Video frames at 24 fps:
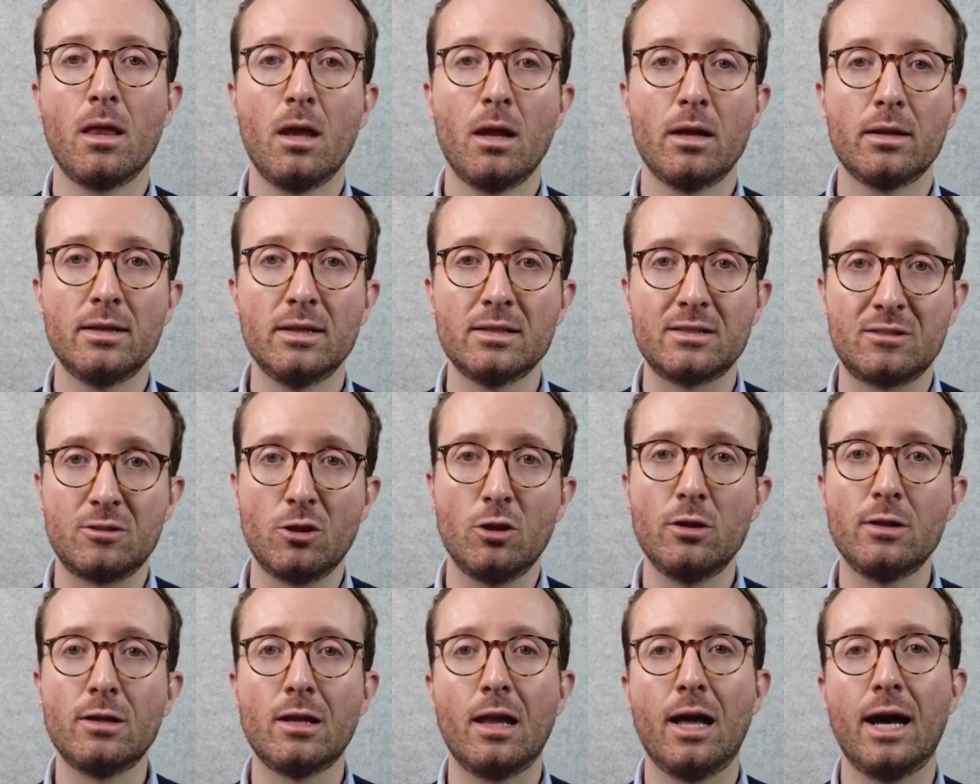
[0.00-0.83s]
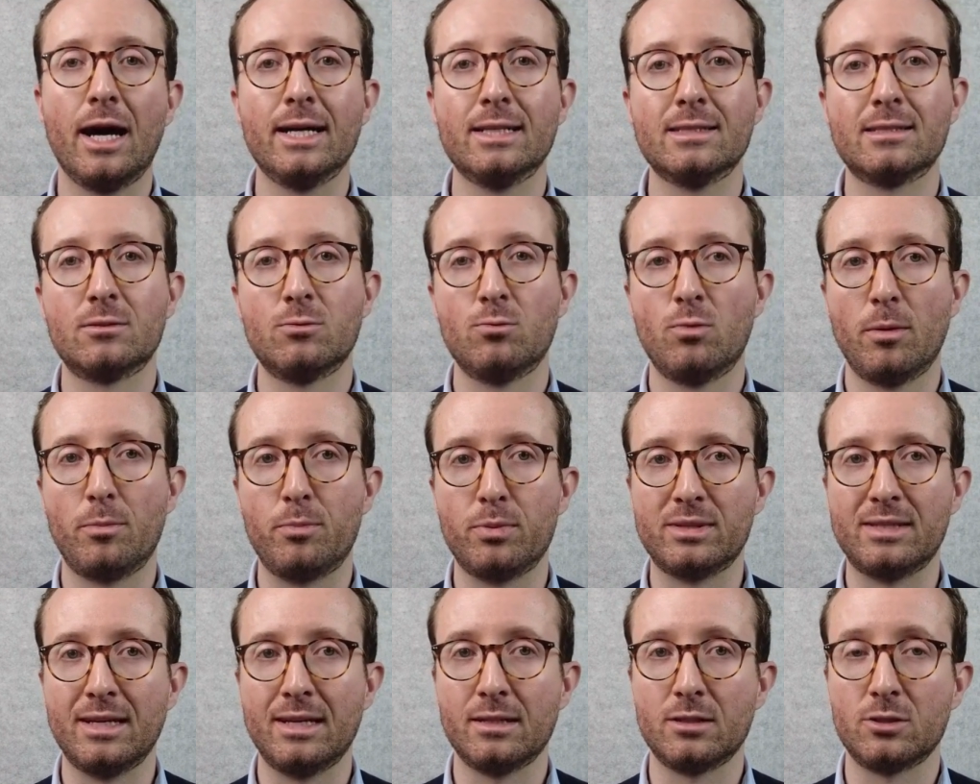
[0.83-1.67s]
The solid lines
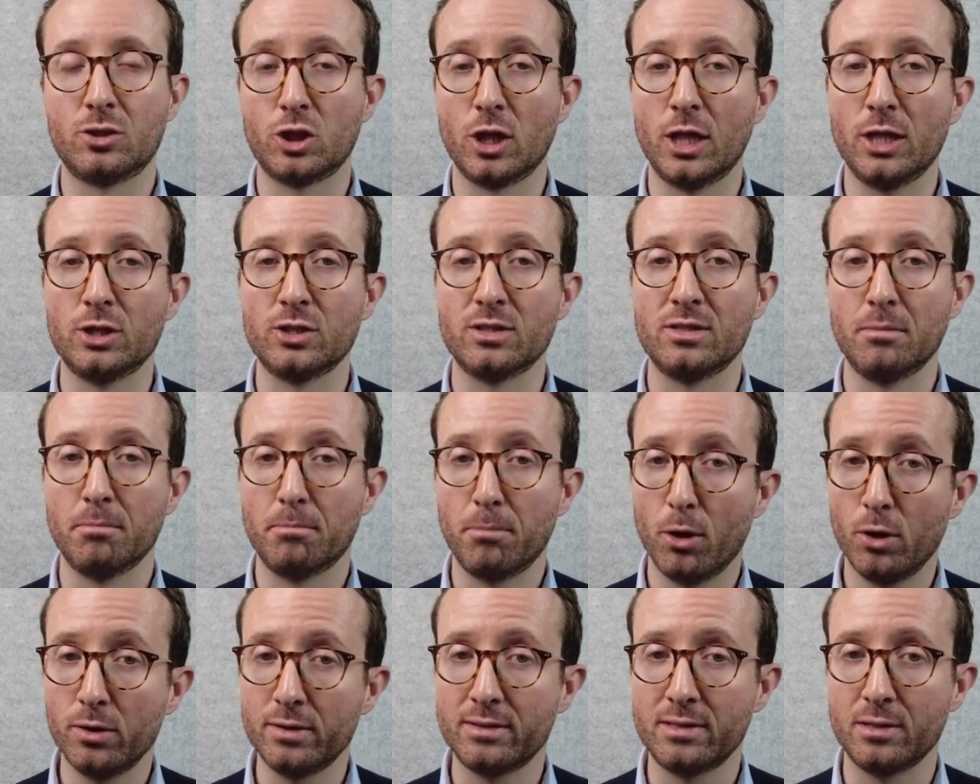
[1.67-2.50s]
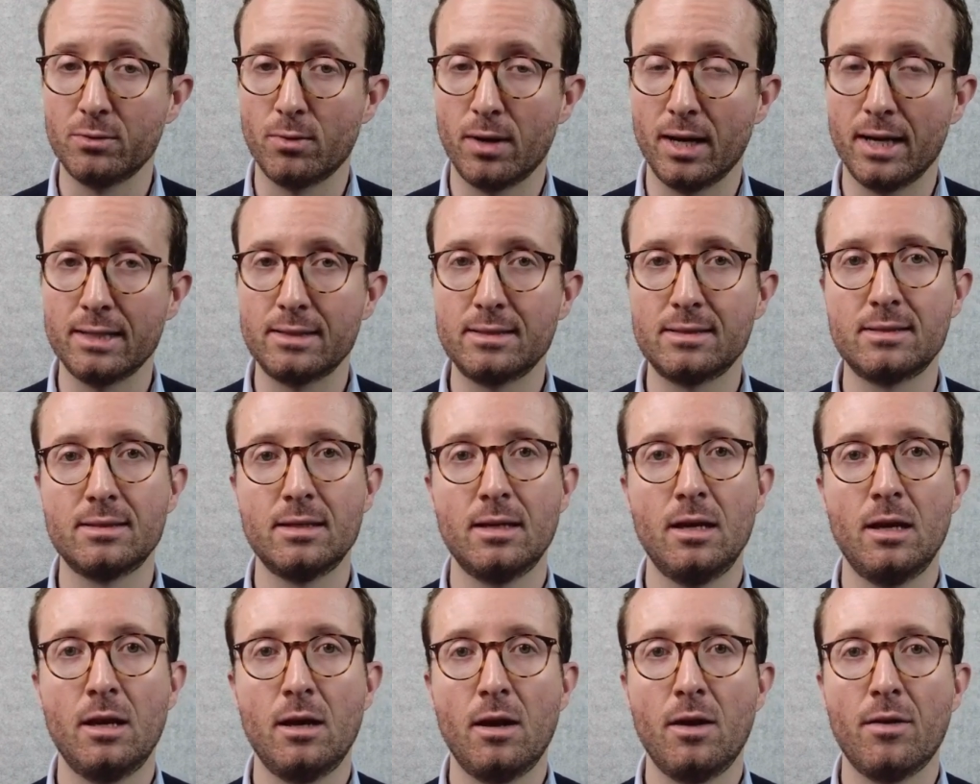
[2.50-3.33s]
represent changes in policy rates.
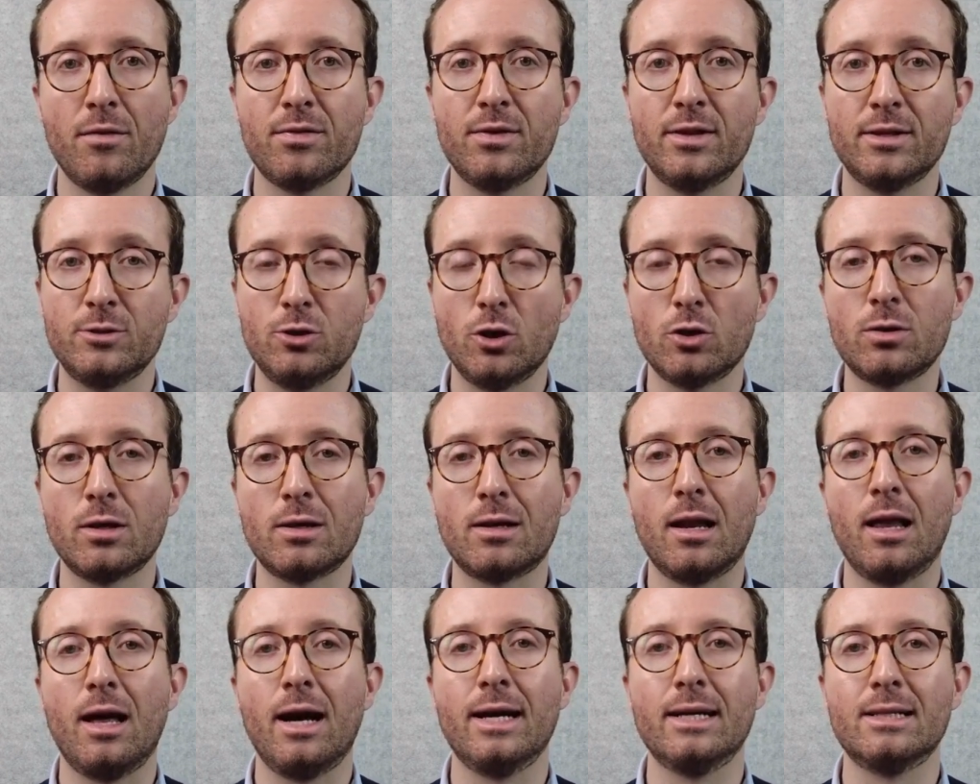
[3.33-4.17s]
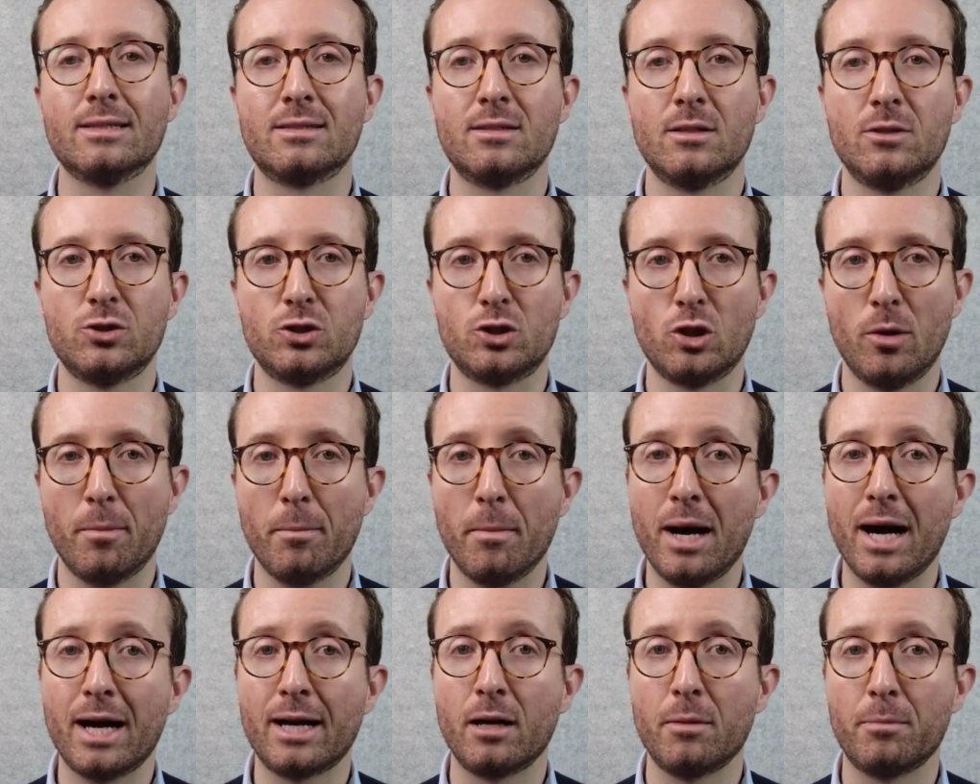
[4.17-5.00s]
The dotted lines show
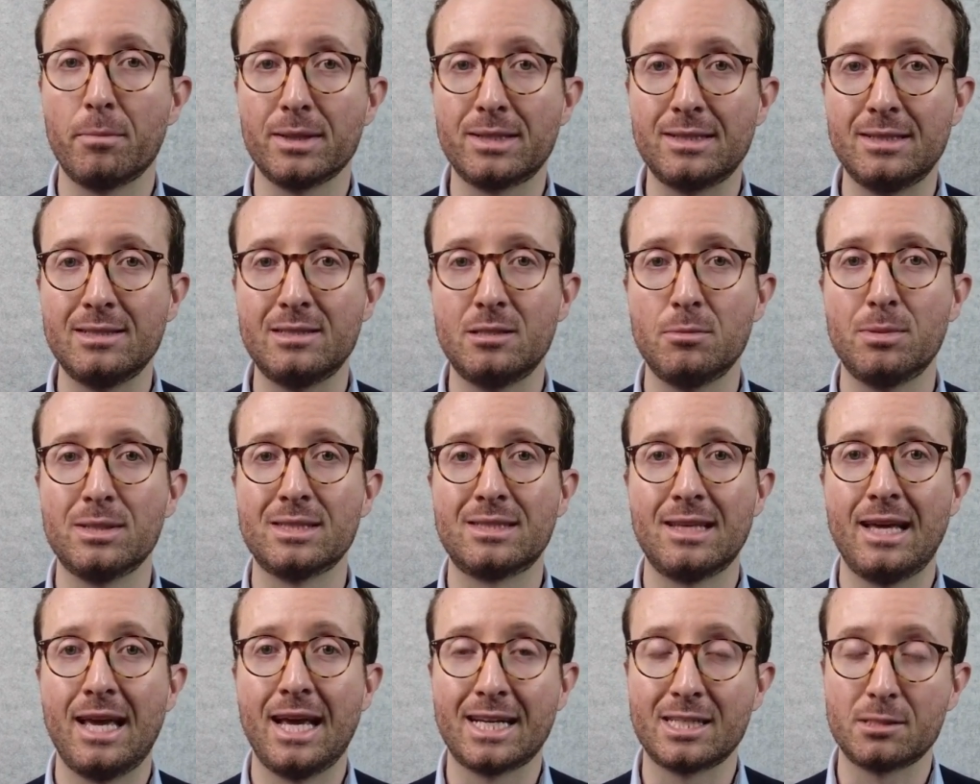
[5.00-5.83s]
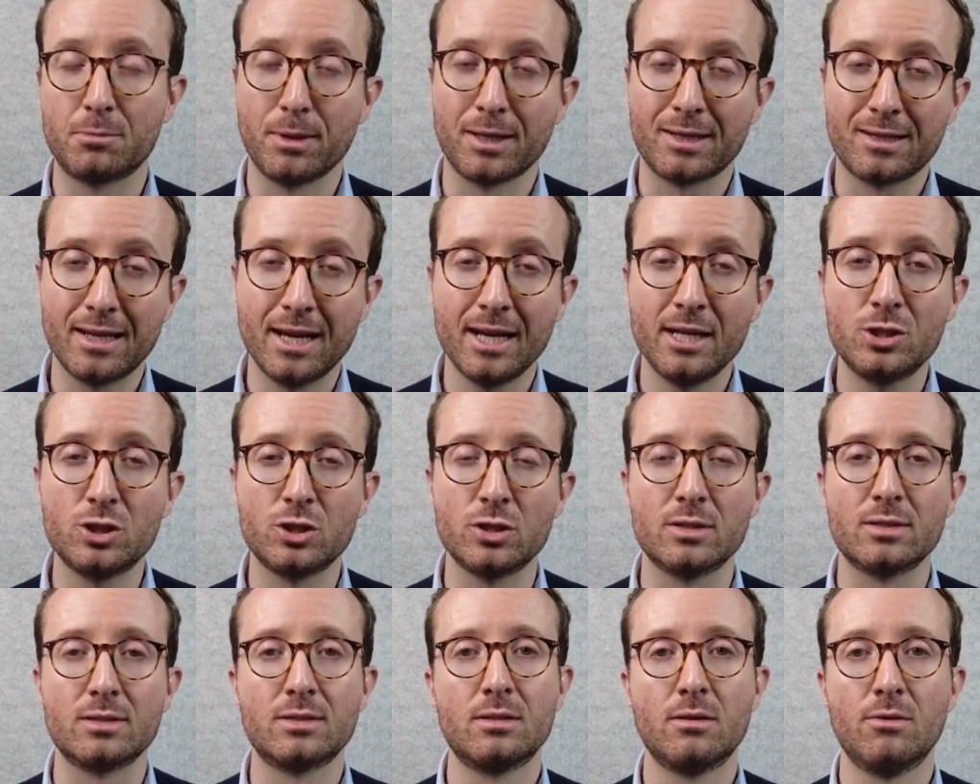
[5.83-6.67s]
market participants'
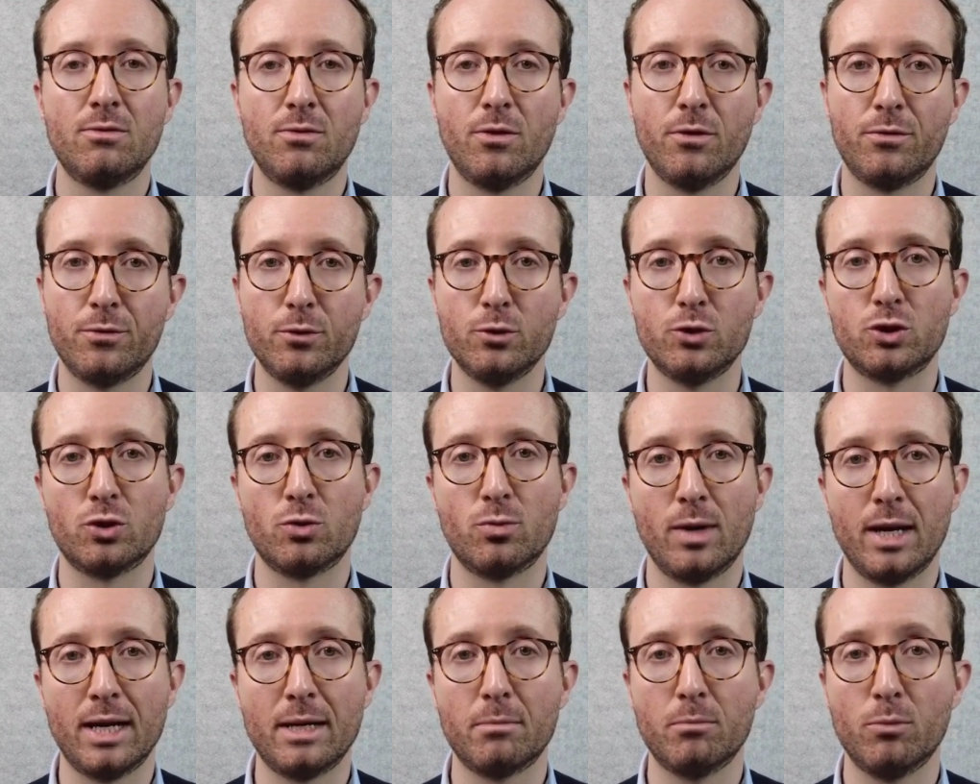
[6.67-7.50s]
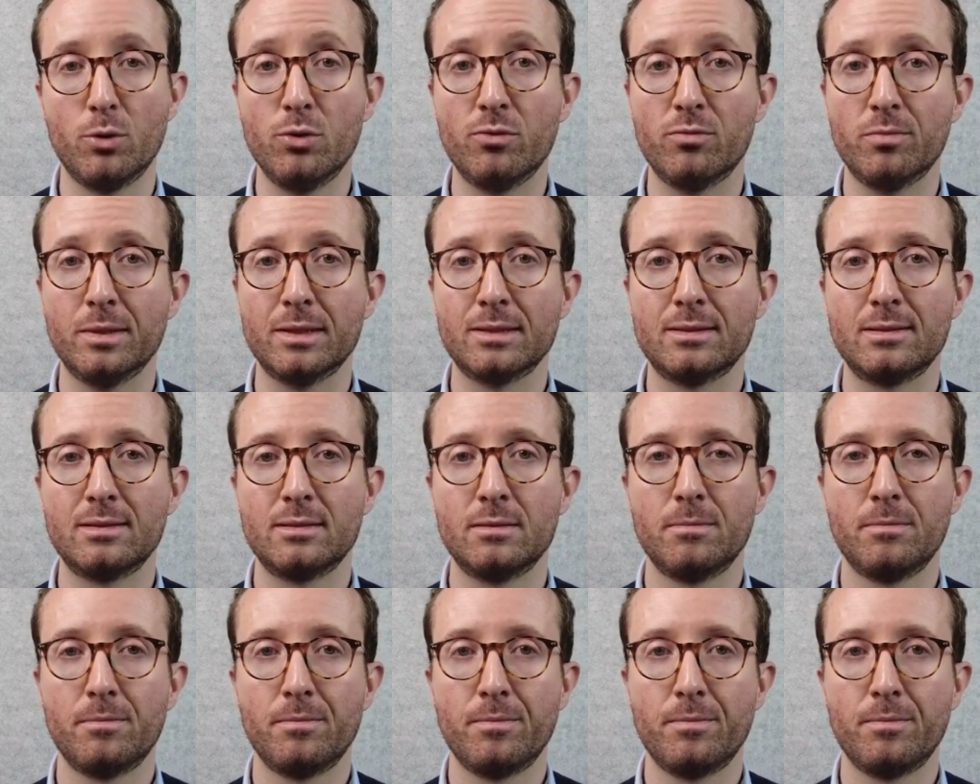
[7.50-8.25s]
expectations for future rate movements.